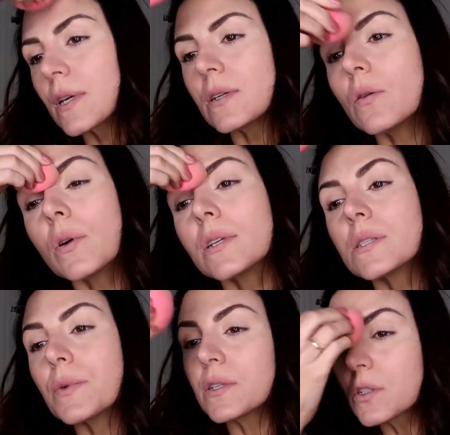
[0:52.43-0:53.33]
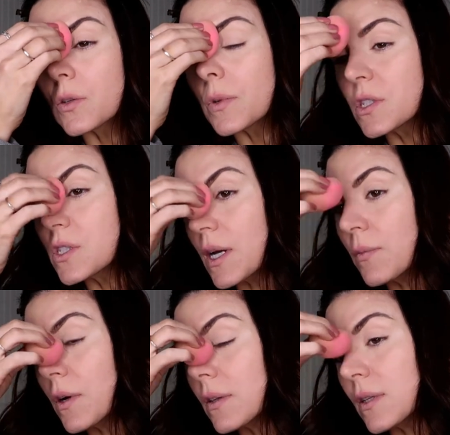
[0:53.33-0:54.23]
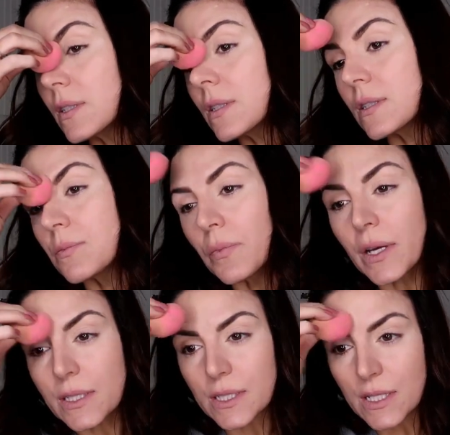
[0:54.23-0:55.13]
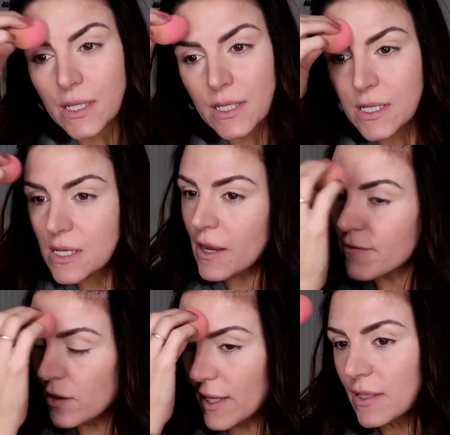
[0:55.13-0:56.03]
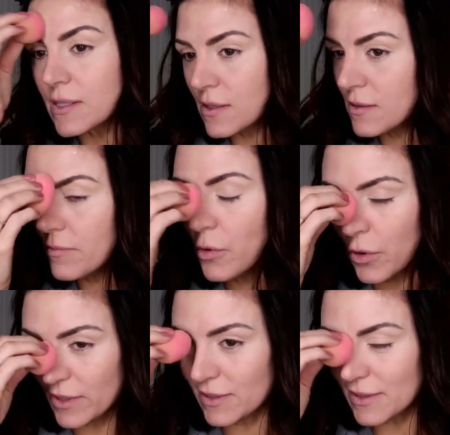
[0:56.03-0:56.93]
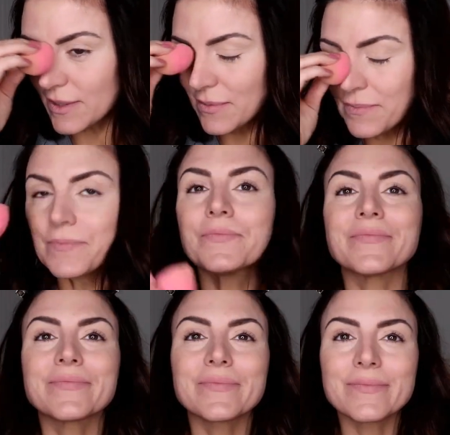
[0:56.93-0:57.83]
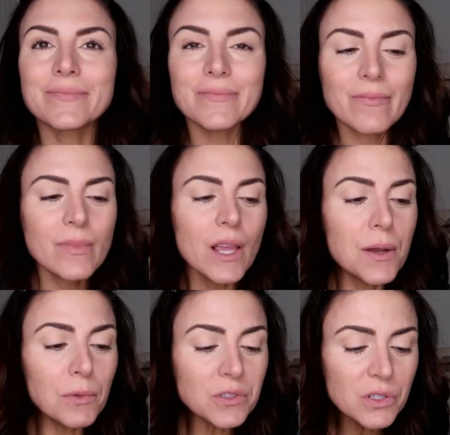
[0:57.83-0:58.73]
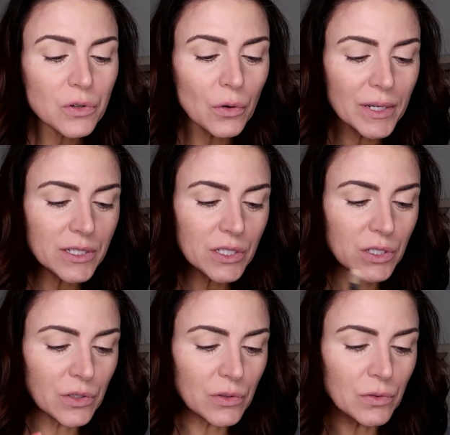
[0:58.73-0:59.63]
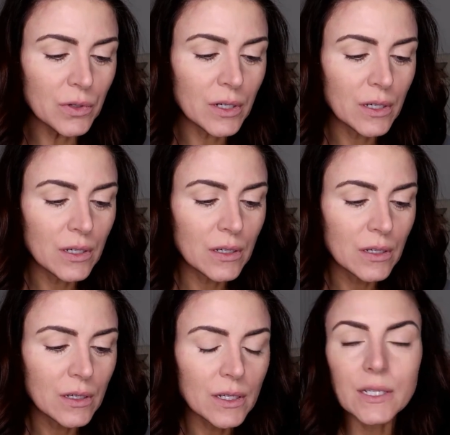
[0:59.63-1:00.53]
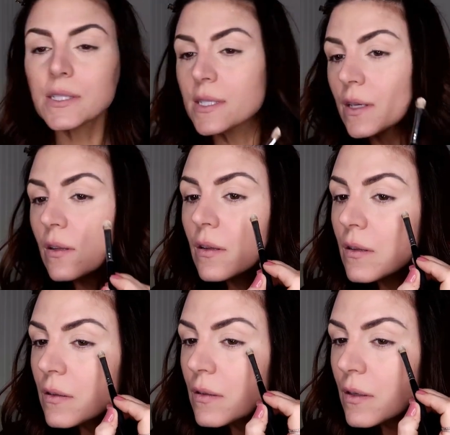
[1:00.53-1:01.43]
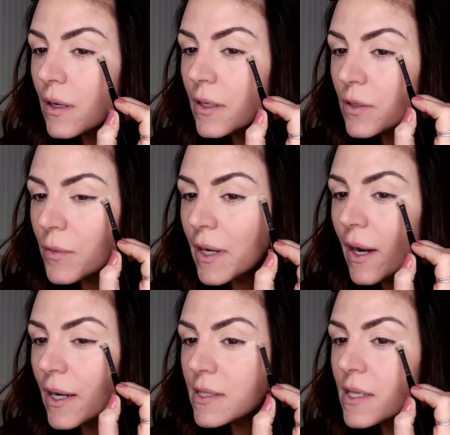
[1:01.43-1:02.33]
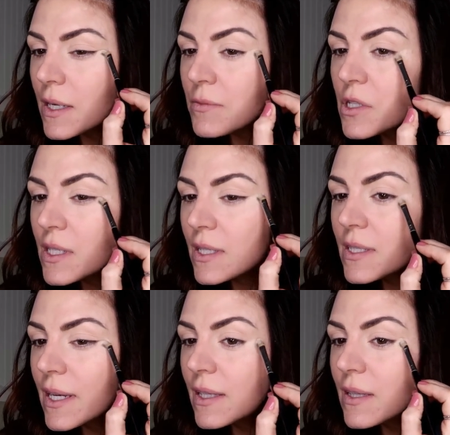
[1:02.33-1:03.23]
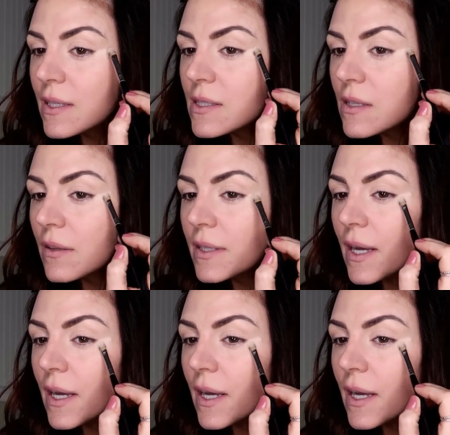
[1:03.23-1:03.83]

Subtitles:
You don't want to spend too much time on this, but I feel like this is important. I'm also going to conceal under my eyes, and I'm just going to take this on